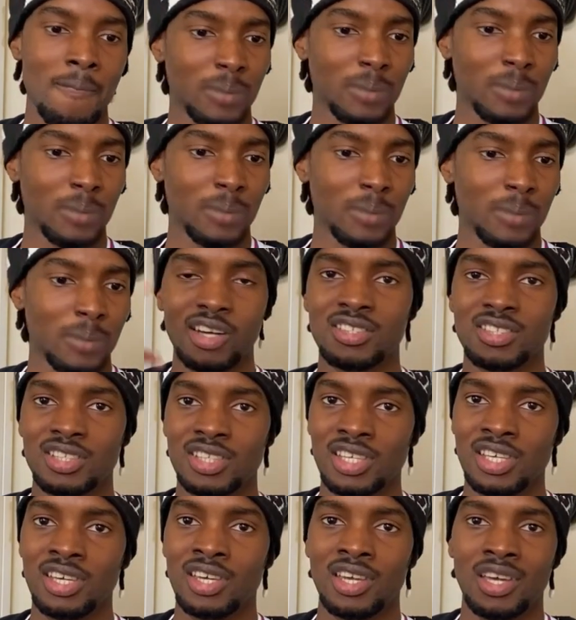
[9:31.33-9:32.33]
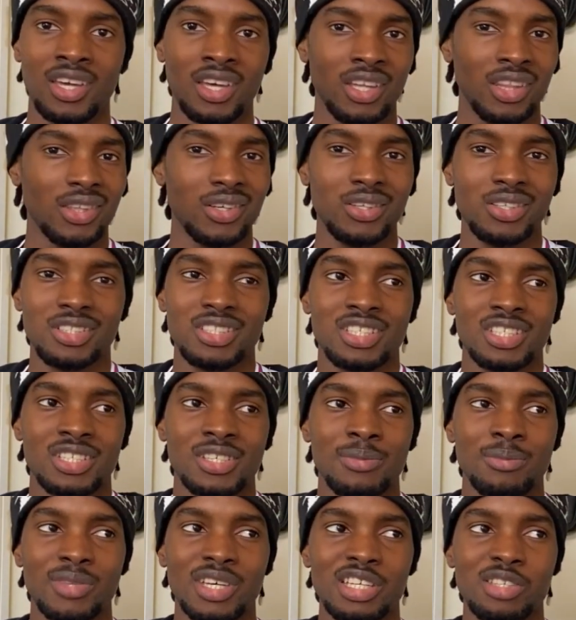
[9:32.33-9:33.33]
But honestly, they're a
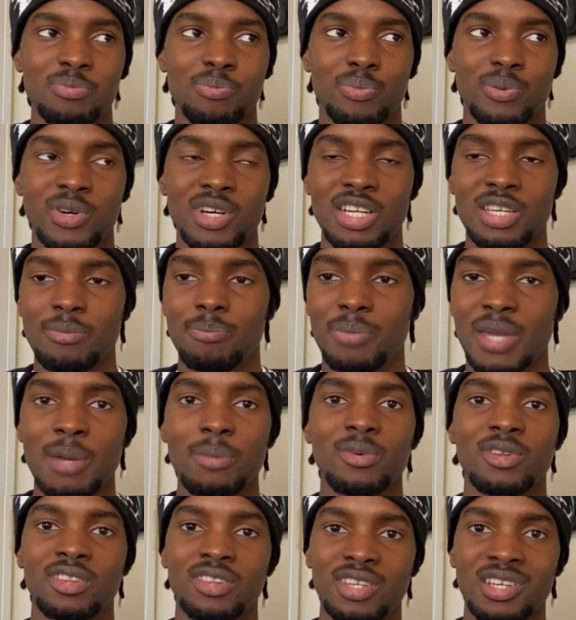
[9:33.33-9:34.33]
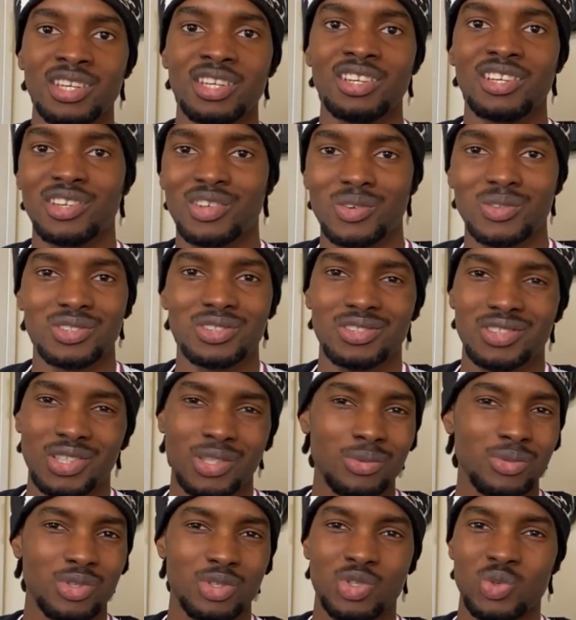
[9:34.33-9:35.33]
team that is pretty paper thin in
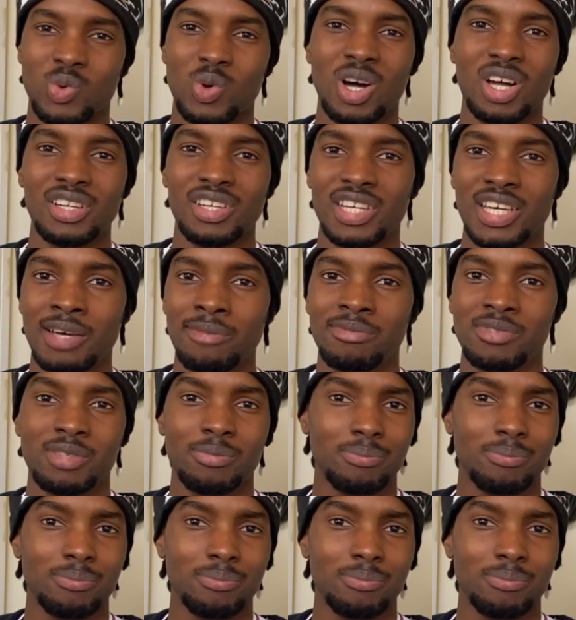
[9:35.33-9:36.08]
terms of squad depth.